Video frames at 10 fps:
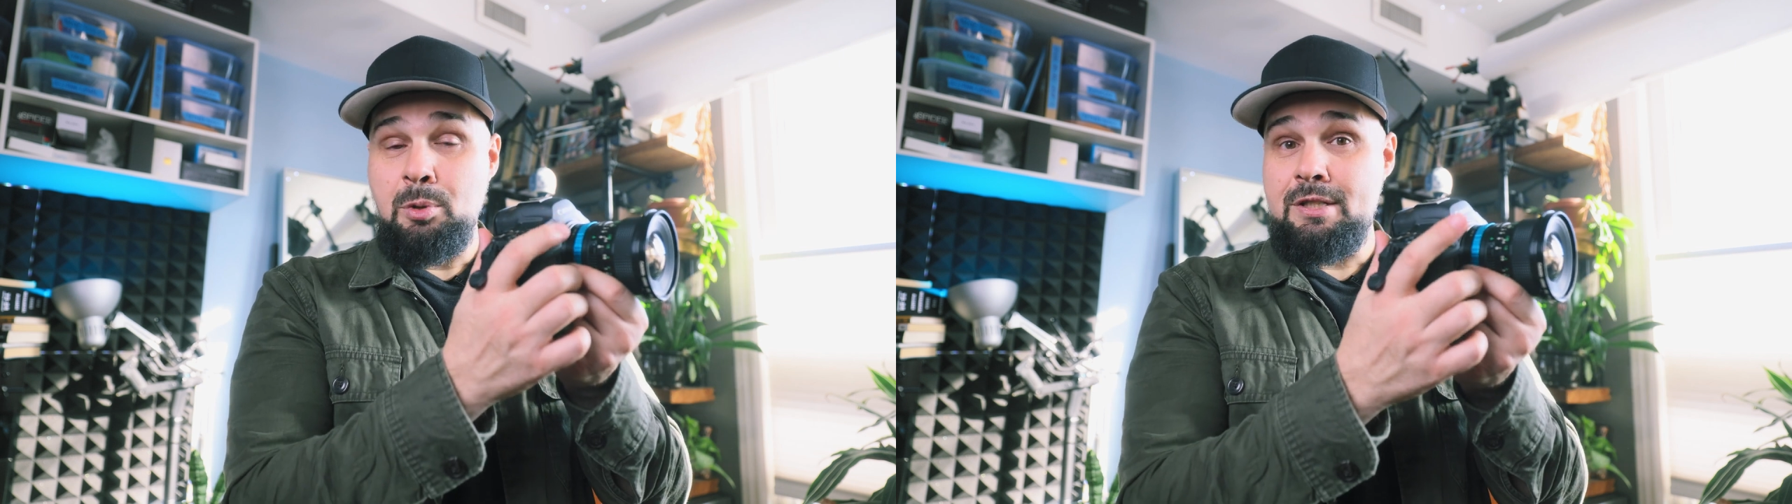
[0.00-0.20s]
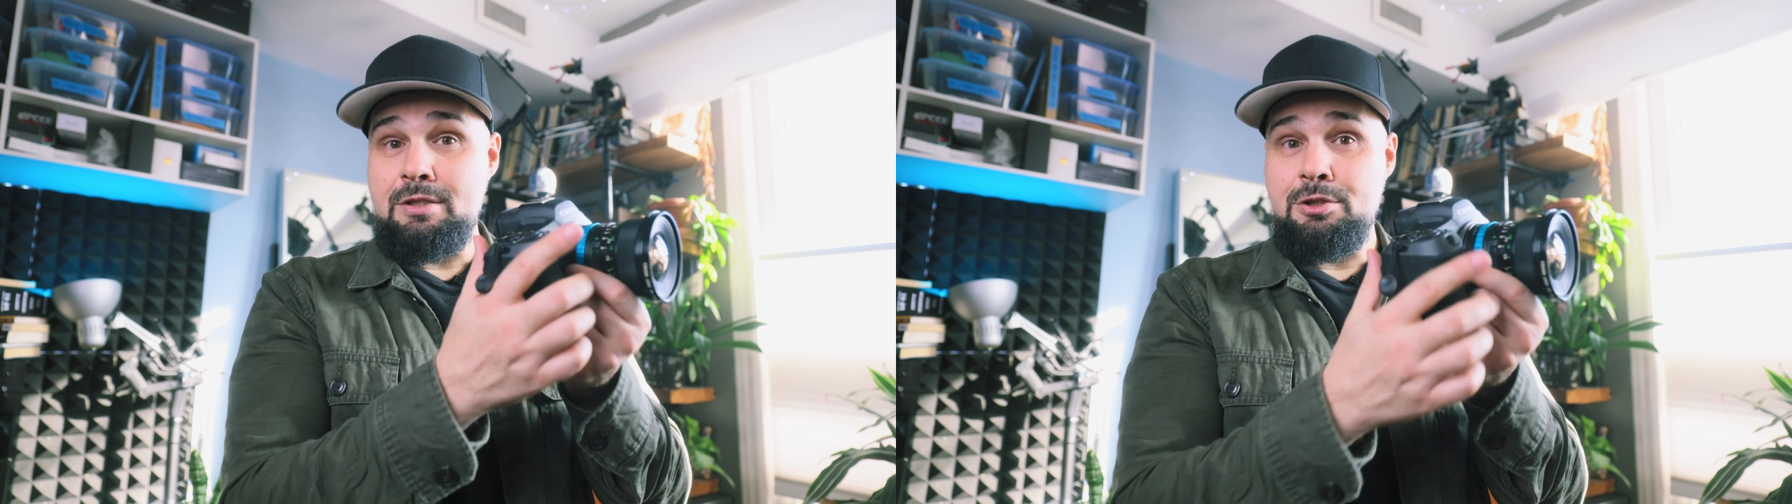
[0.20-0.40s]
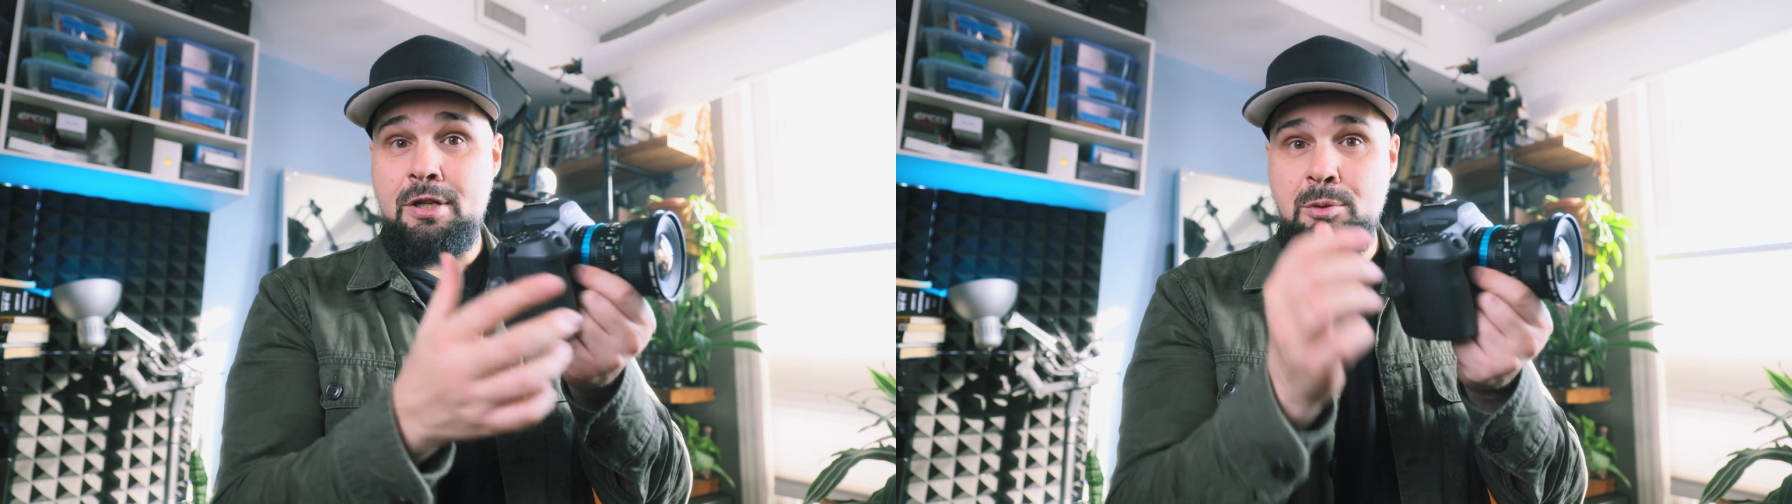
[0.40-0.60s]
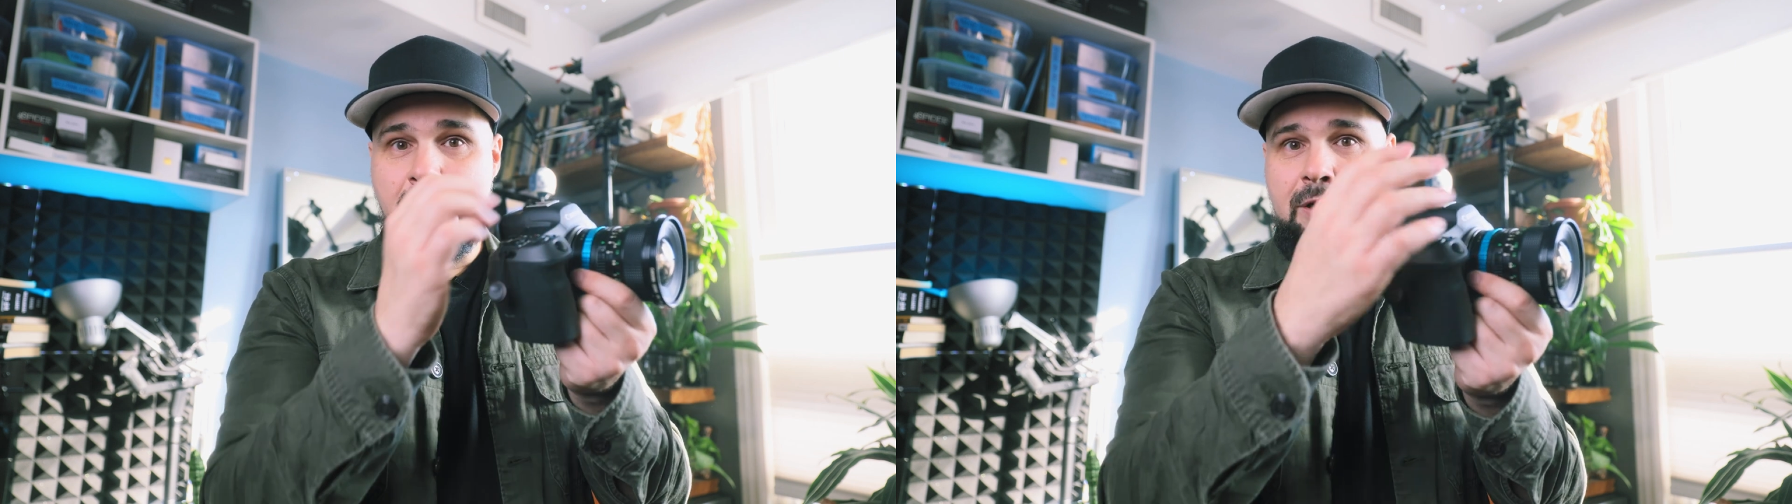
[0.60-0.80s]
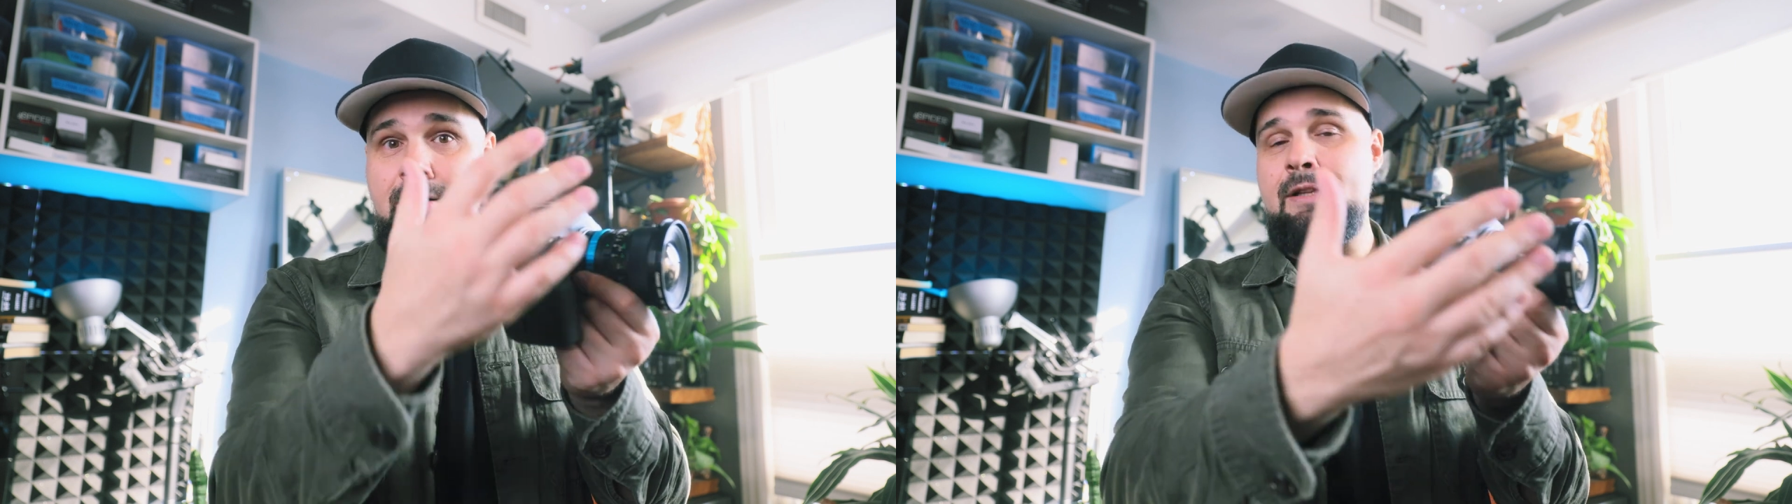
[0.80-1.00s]
press the shutter
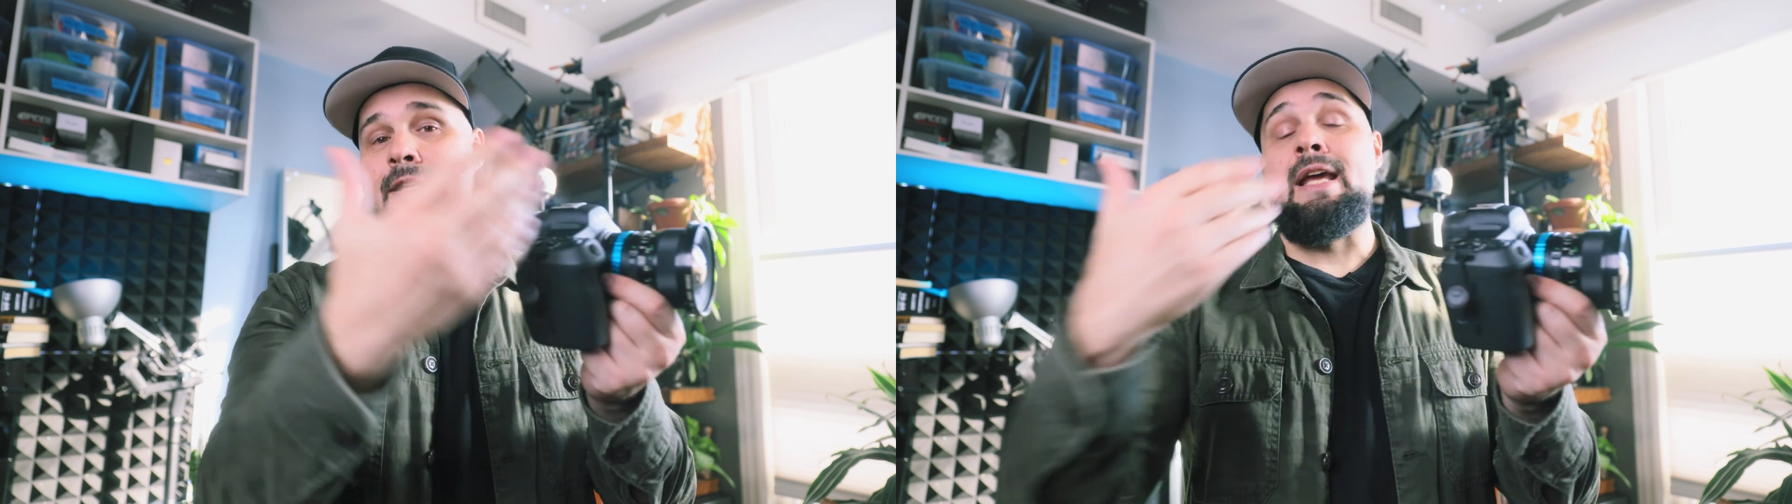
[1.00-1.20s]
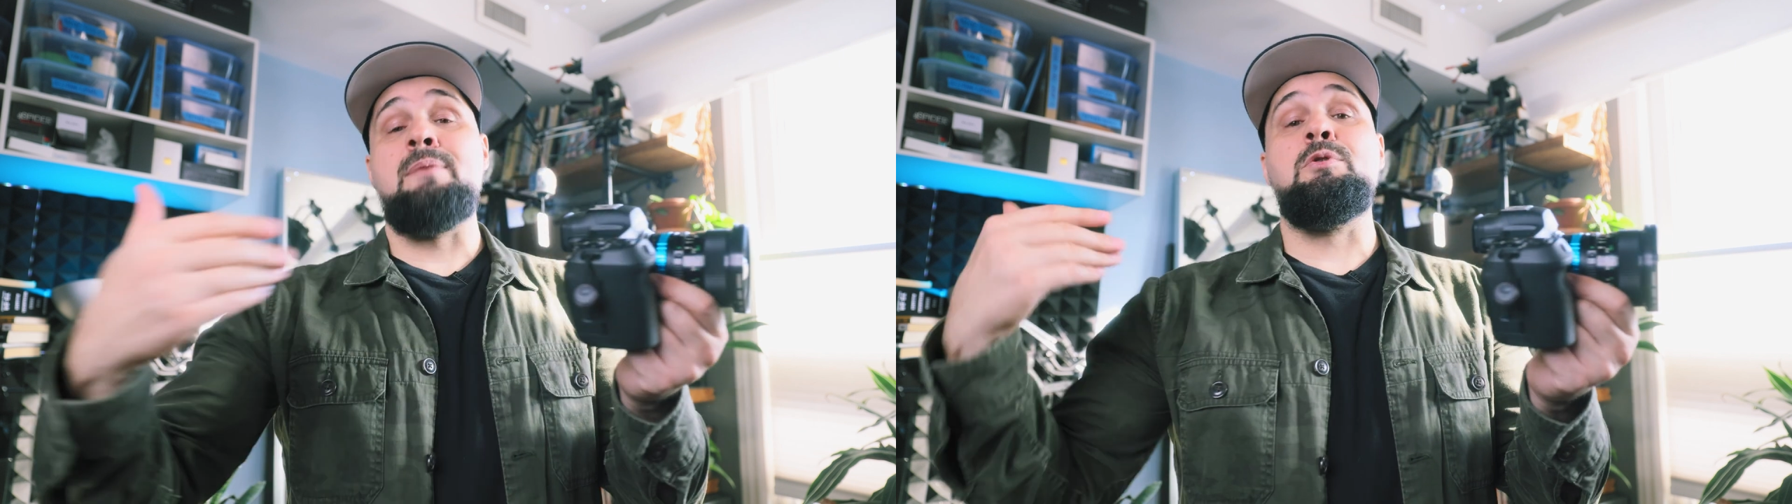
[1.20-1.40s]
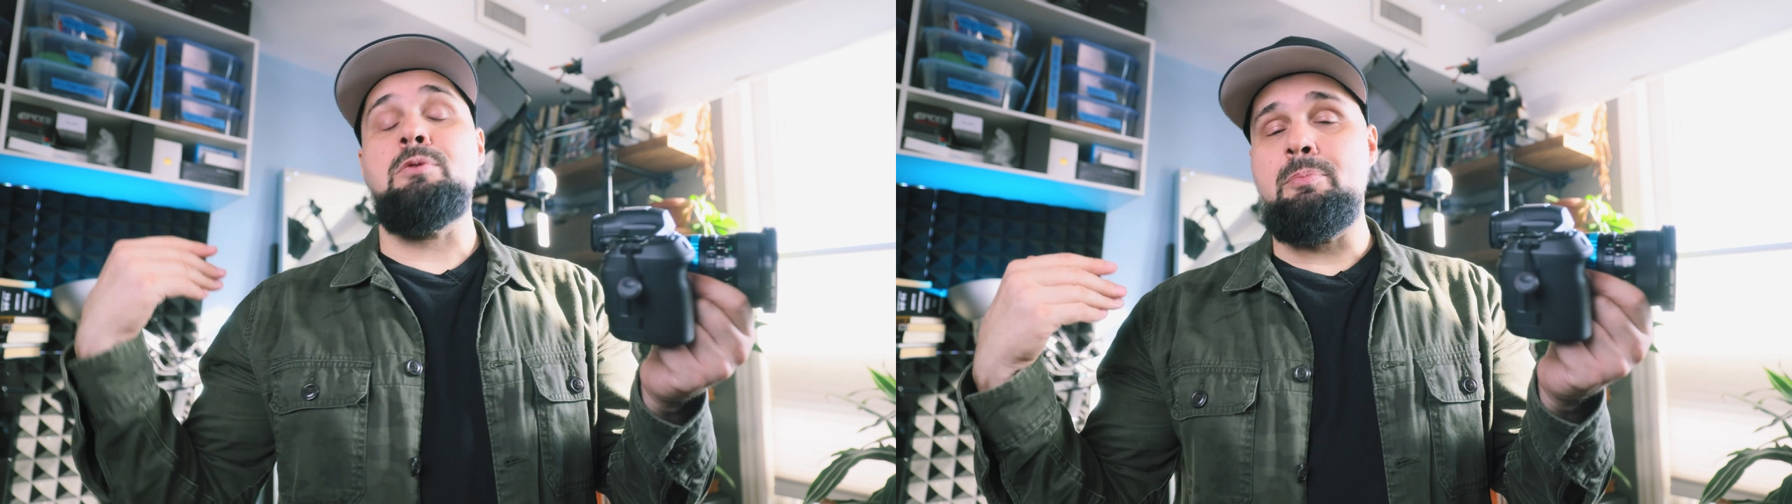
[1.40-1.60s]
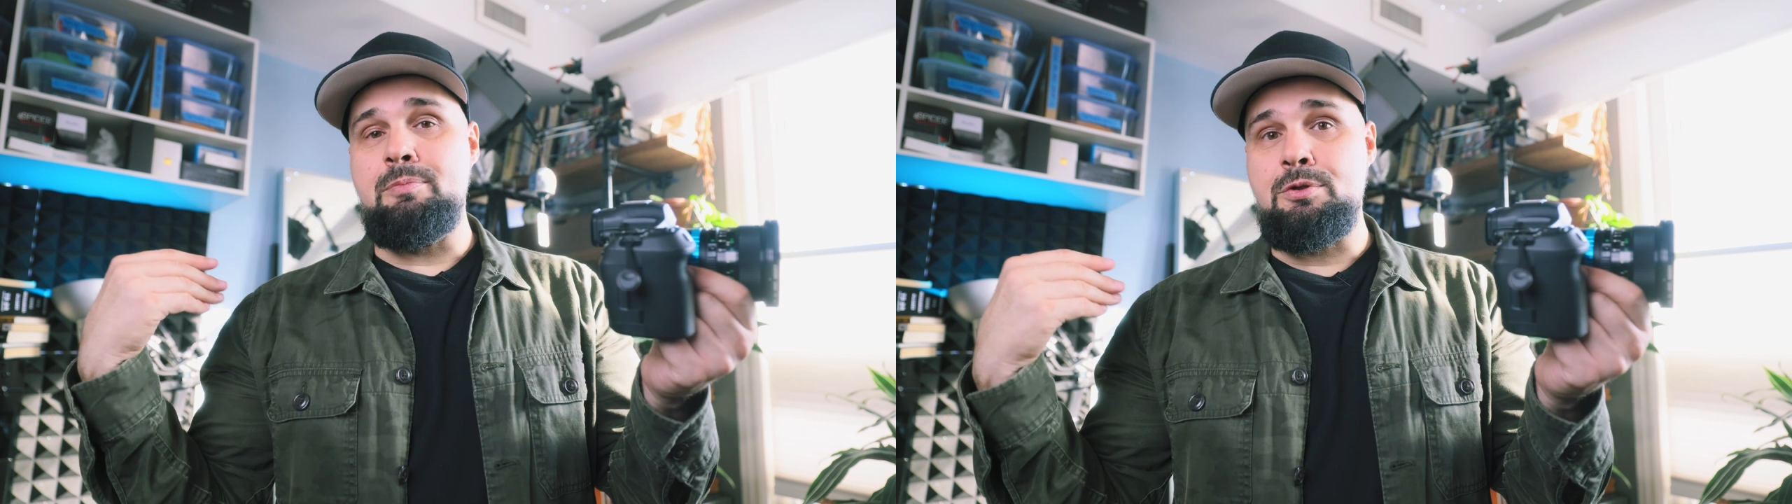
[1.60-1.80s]
button and the camera would